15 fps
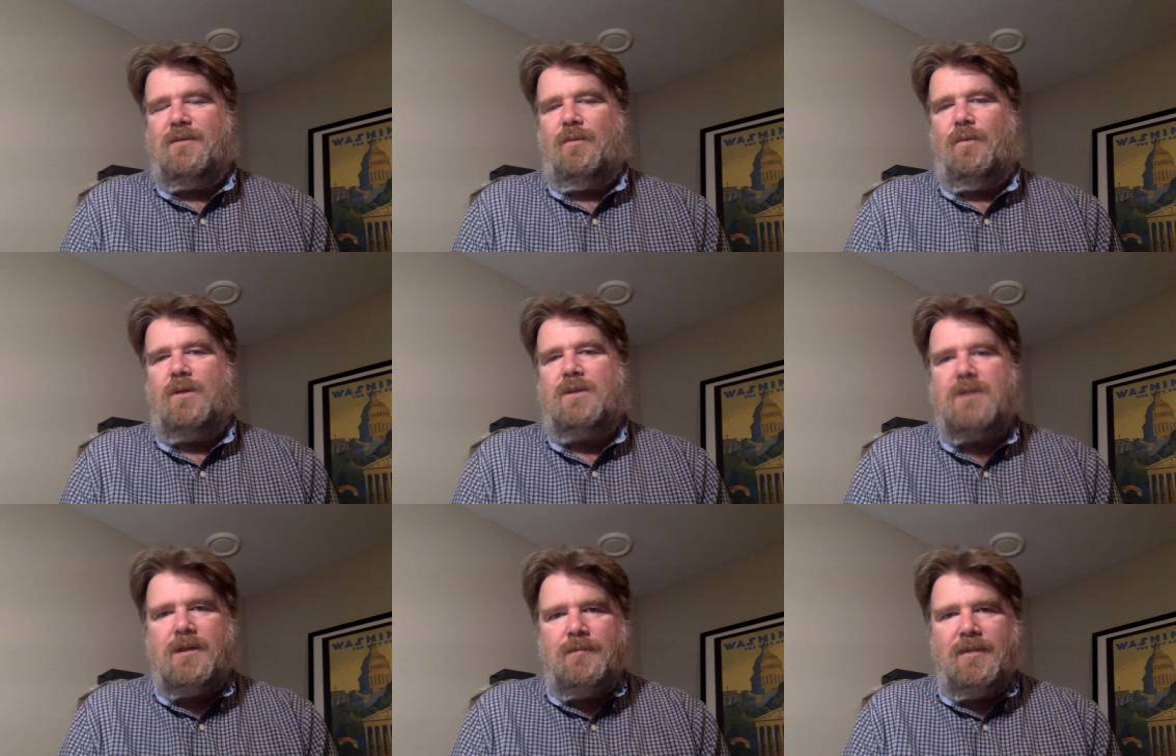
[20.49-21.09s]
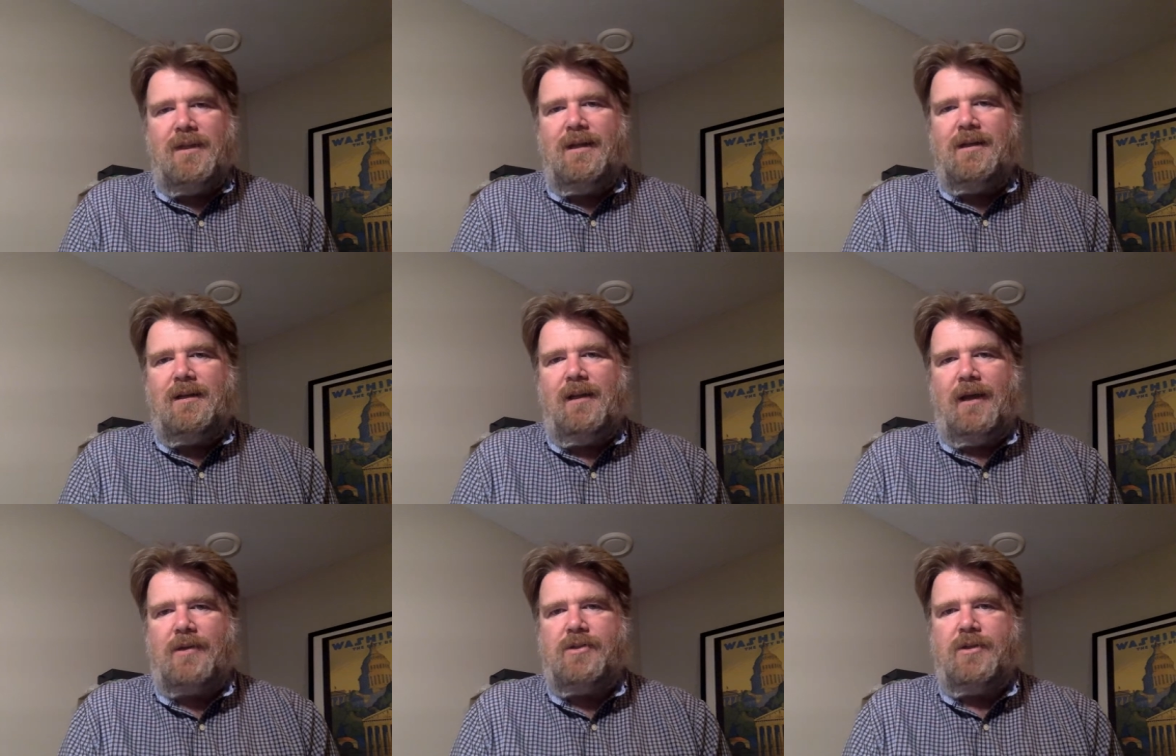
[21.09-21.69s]
What's a complete
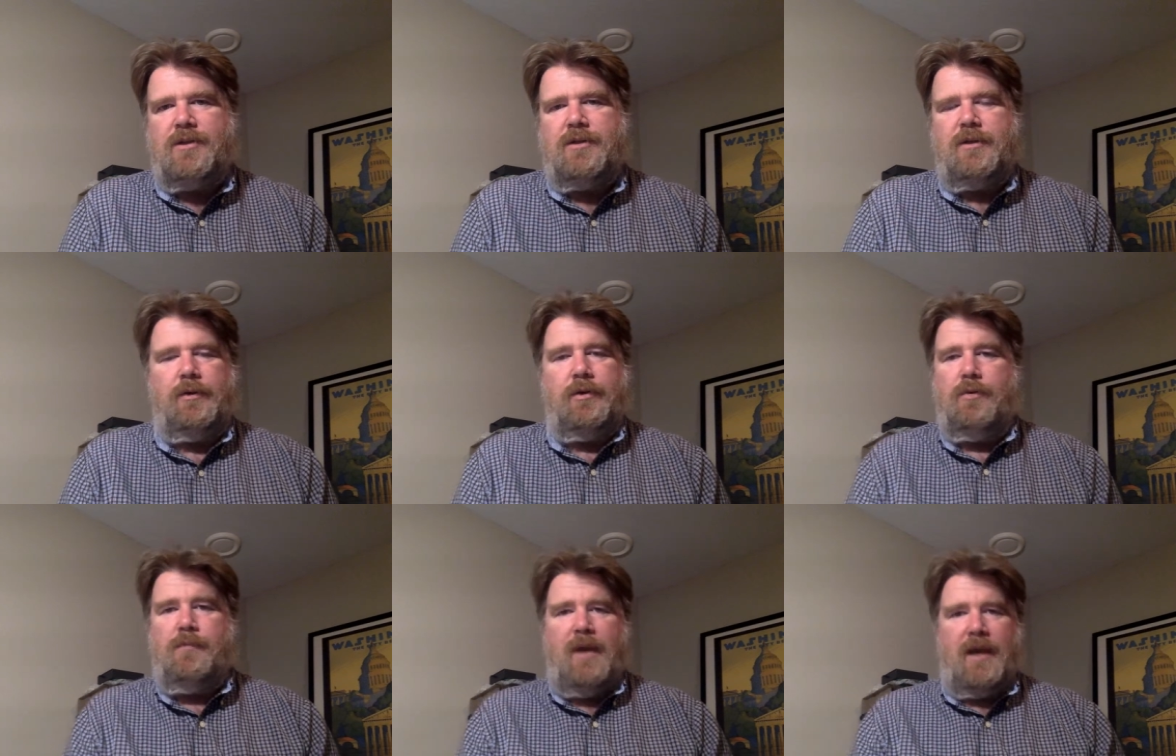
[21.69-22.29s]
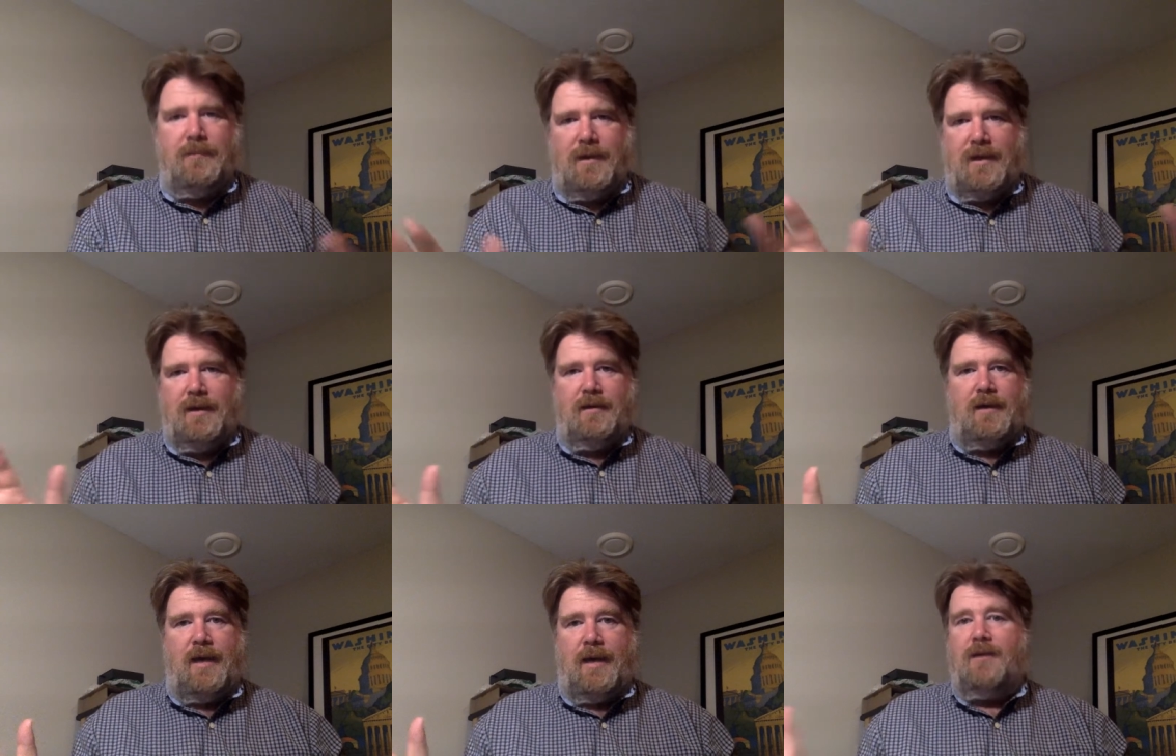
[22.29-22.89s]
collection to you? You may
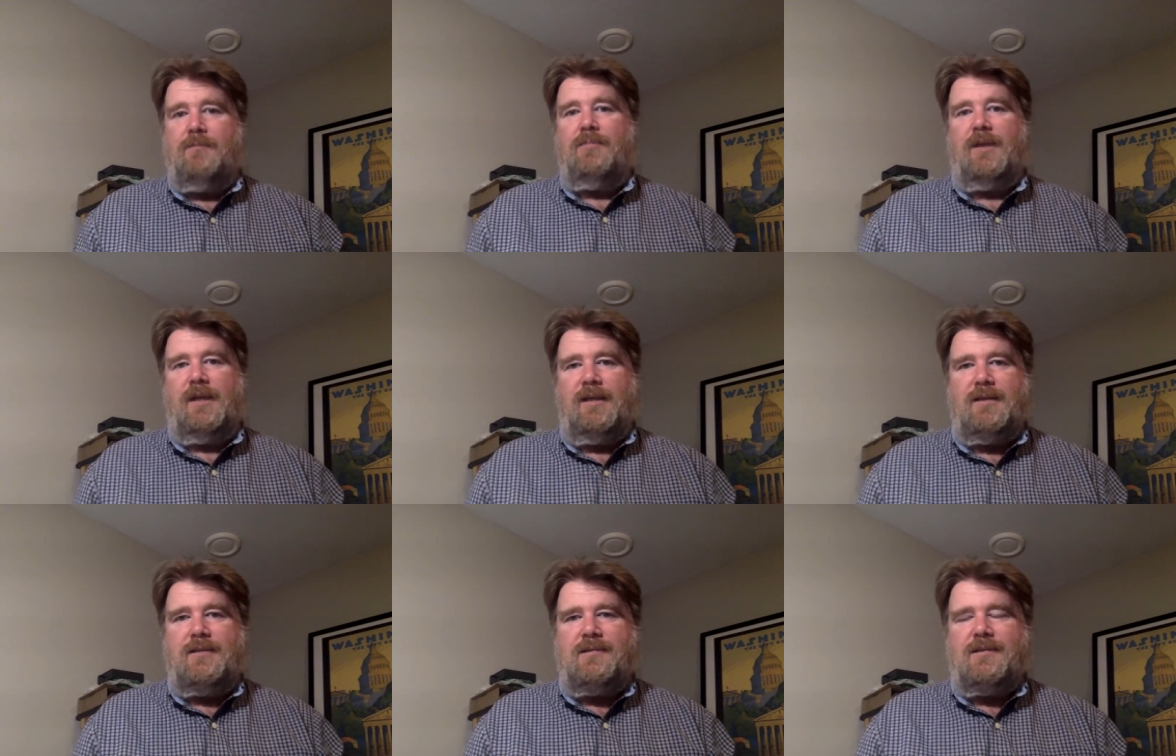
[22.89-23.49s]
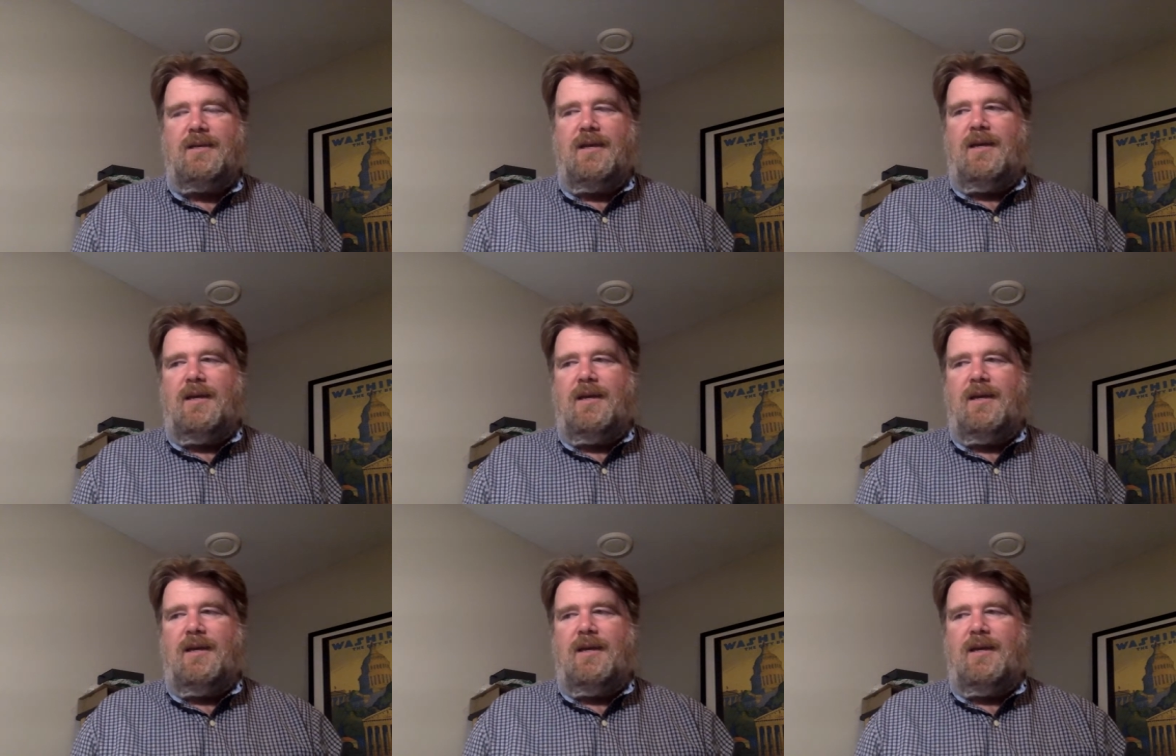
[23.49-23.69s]
be a completist